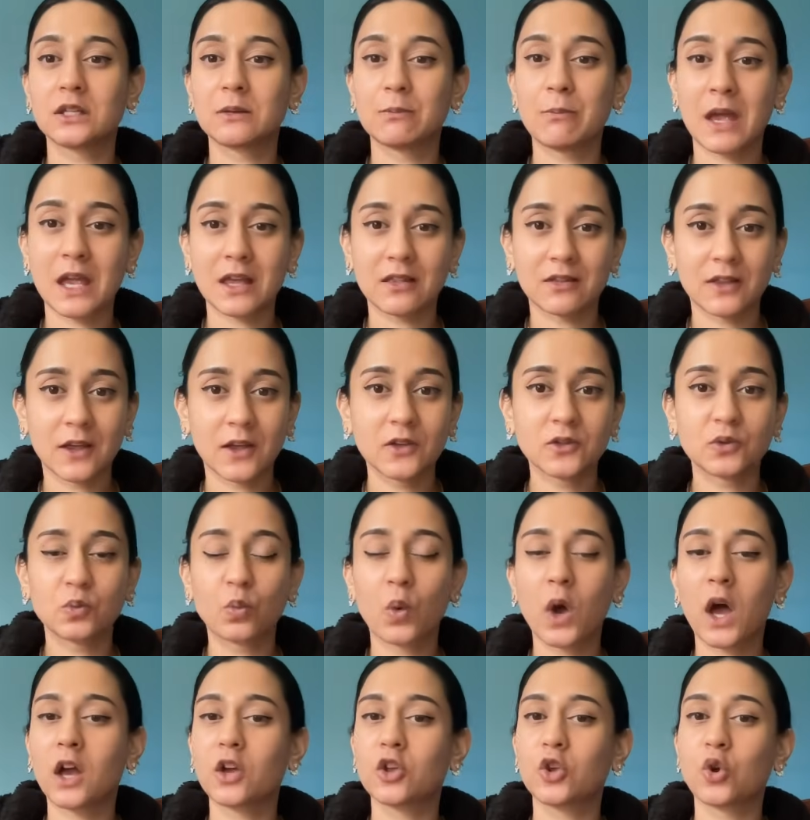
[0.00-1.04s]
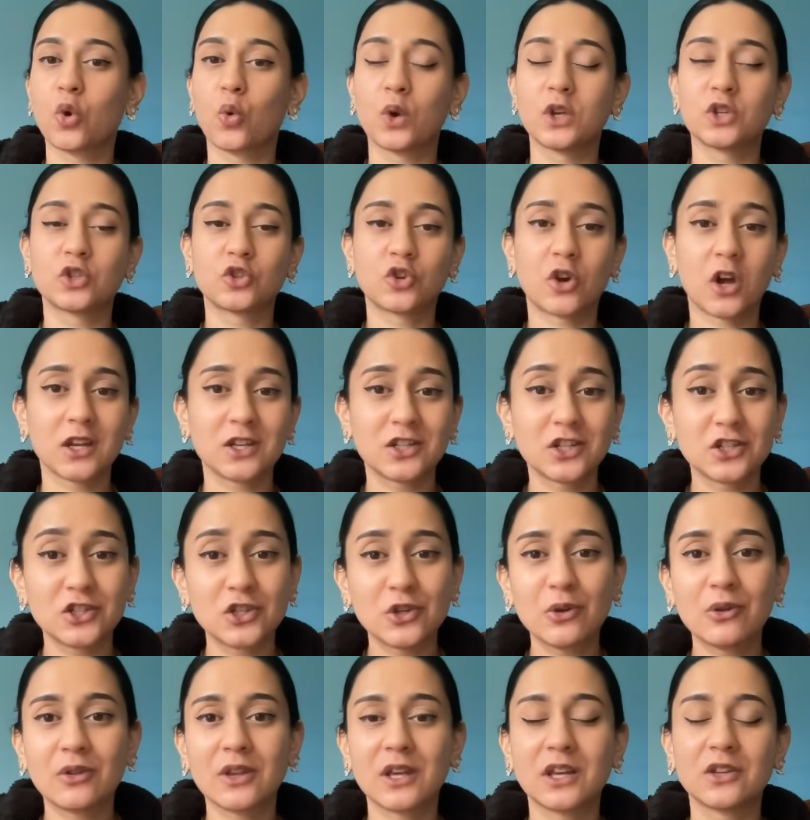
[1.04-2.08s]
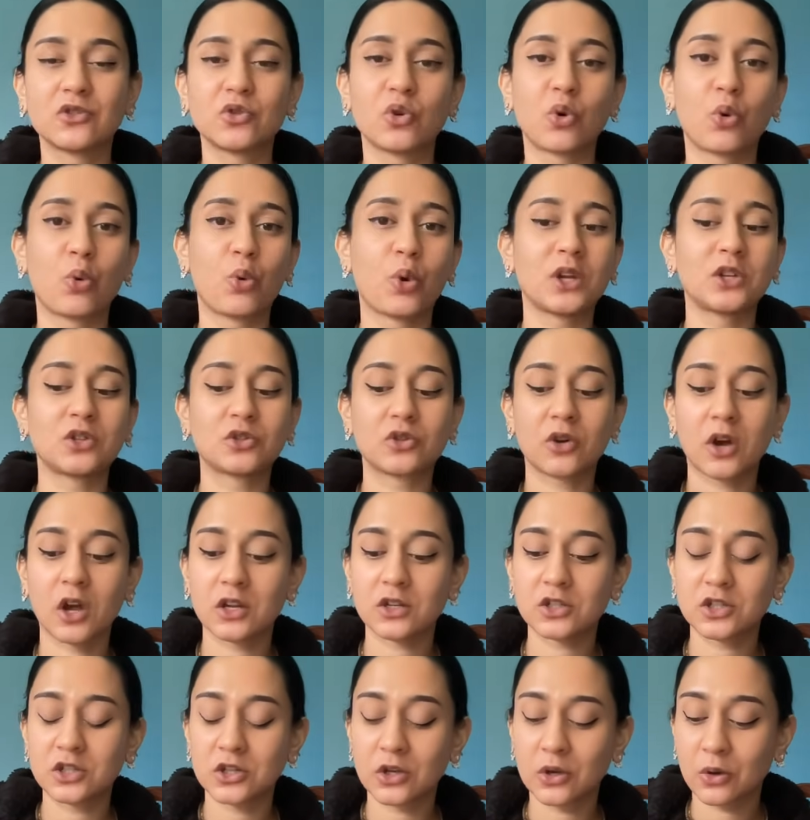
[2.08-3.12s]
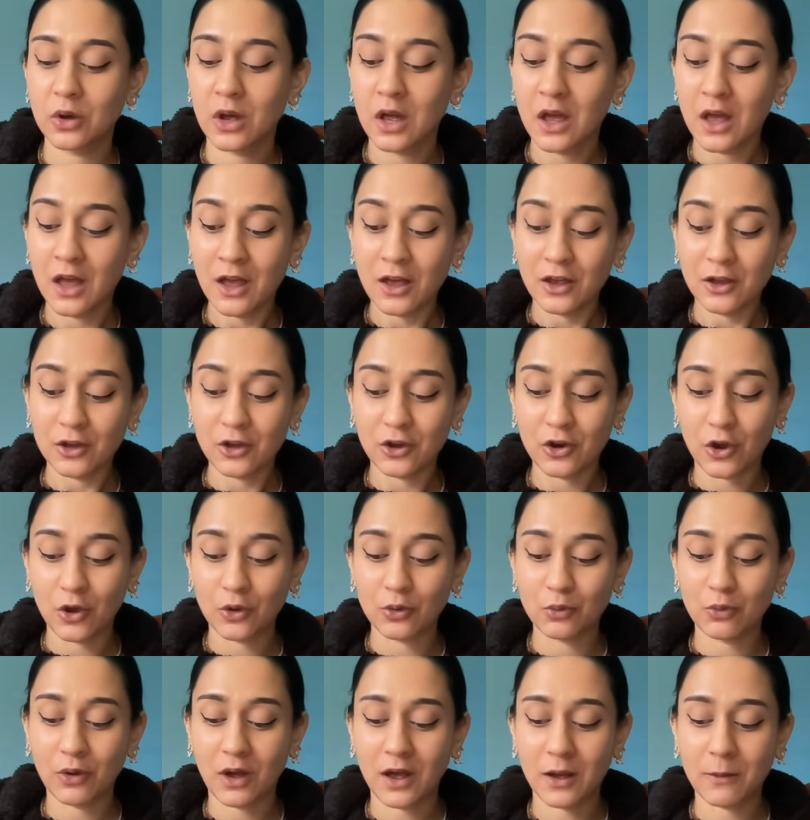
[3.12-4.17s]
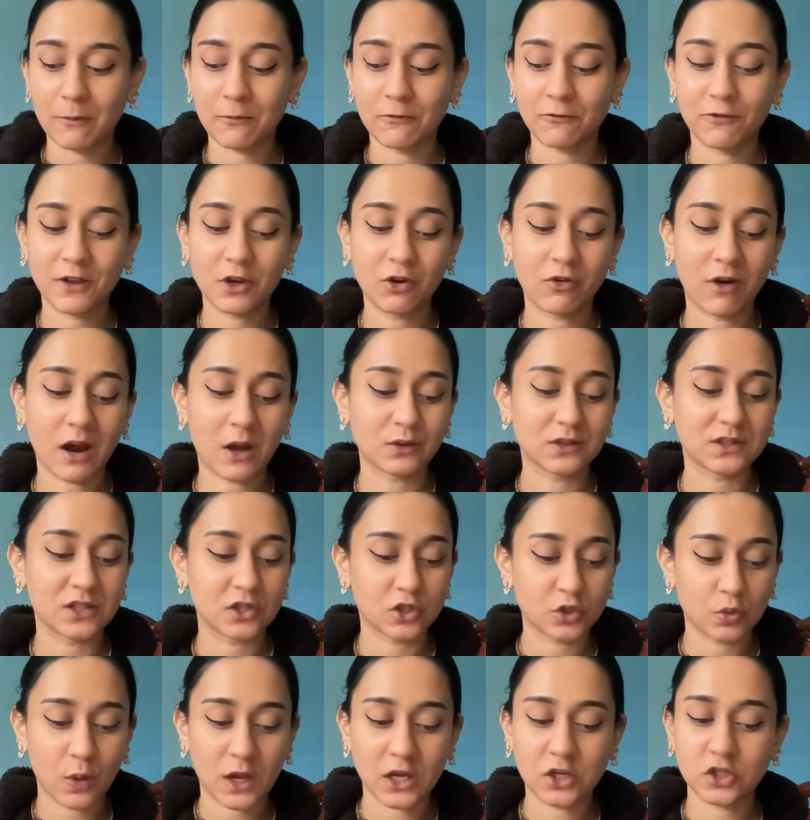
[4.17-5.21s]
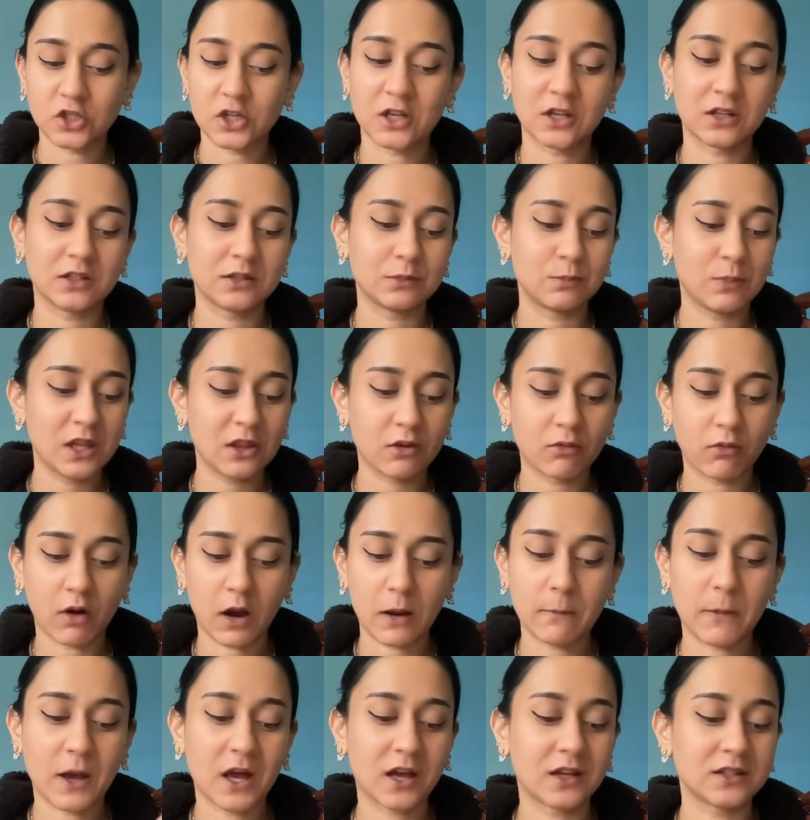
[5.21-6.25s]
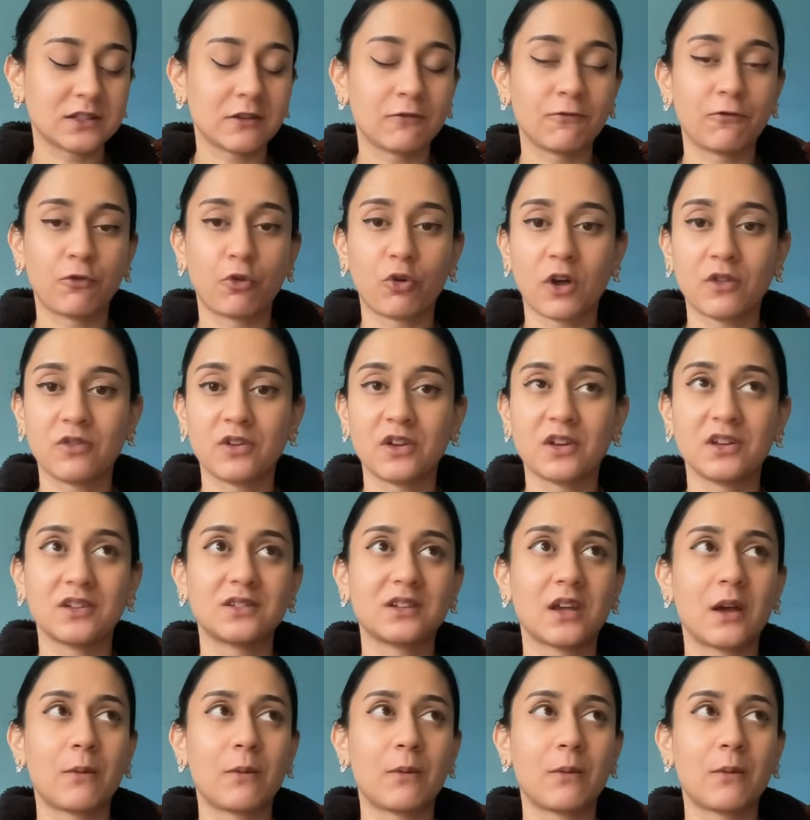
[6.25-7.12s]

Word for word: to make things work. You're always trying to do things. You're always trying to, you know, um, figure out situations, be the right person for others.